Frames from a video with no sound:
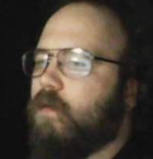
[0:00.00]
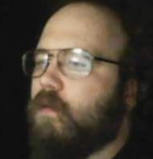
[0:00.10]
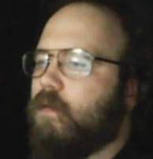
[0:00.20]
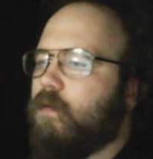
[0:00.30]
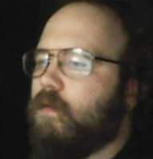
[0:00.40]

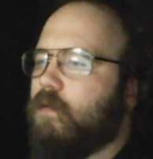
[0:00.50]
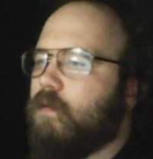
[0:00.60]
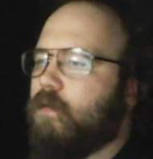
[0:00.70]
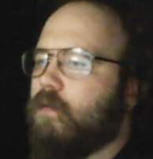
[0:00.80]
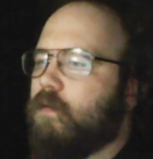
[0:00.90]

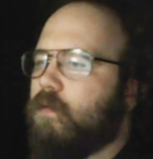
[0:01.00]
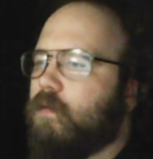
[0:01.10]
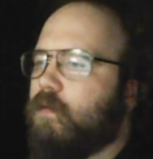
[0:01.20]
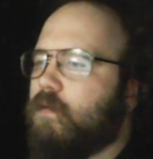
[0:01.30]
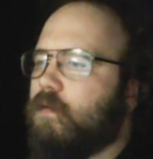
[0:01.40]

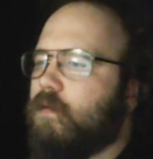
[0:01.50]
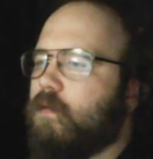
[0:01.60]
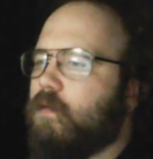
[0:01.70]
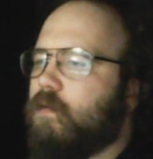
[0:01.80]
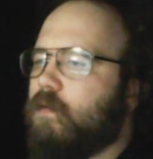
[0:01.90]

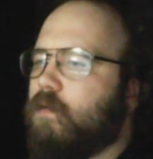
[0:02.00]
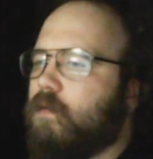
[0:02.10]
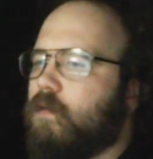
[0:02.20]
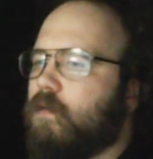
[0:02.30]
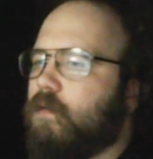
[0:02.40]

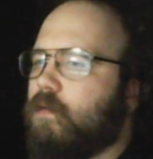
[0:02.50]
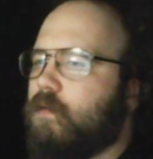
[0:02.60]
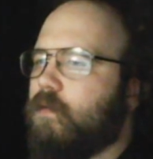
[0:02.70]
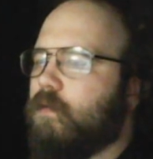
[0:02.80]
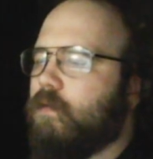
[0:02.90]

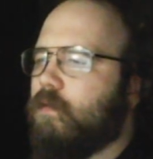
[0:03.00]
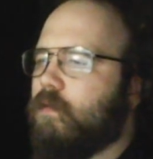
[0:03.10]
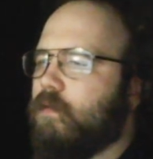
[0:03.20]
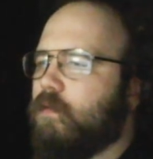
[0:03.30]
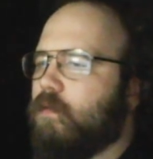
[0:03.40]

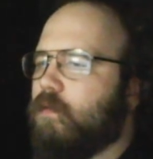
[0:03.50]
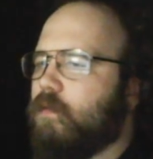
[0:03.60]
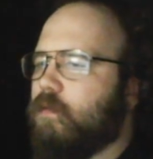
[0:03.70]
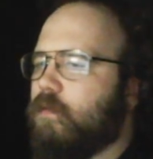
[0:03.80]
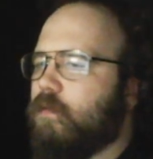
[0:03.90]

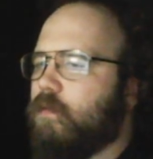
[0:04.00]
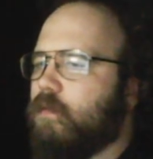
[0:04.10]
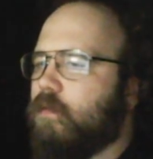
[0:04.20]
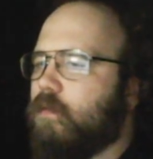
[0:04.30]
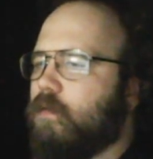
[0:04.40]

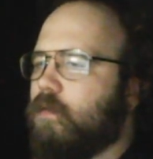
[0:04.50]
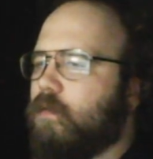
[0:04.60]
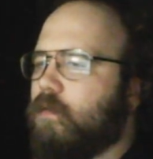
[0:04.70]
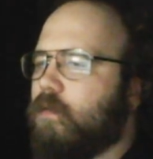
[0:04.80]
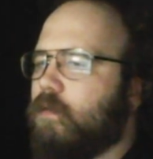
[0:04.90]

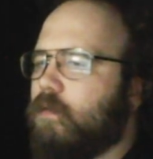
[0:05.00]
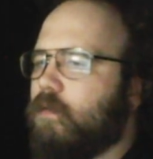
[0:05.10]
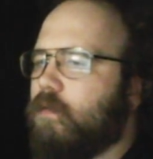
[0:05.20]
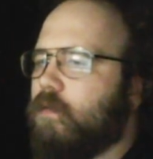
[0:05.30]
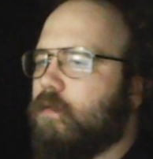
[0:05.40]

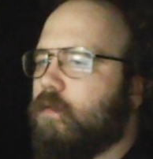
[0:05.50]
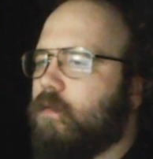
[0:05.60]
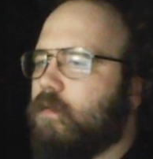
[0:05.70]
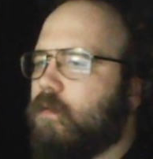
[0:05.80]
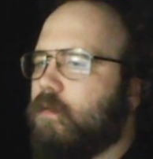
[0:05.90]

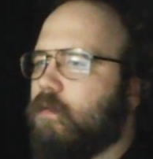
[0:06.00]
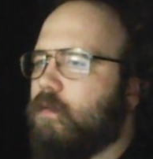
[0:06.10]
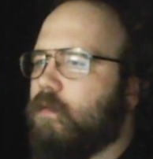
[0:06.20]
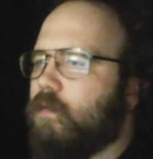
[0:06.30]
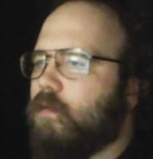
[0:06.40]

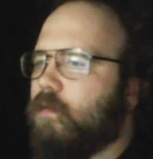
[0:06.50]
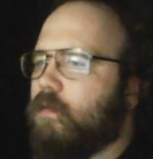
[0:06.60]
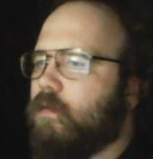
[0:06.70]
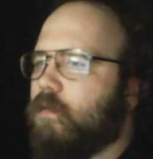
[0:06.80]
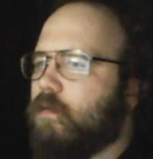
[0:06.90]

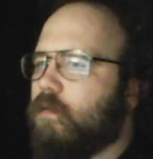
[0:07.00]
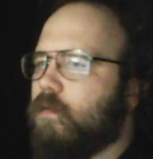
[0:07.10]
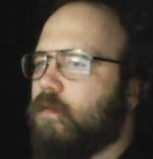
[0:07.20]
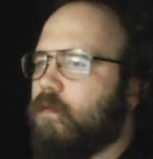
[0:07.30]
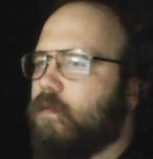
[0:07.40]

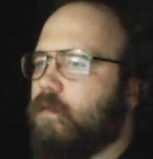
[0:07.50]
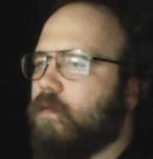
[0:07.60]
Nothing is said.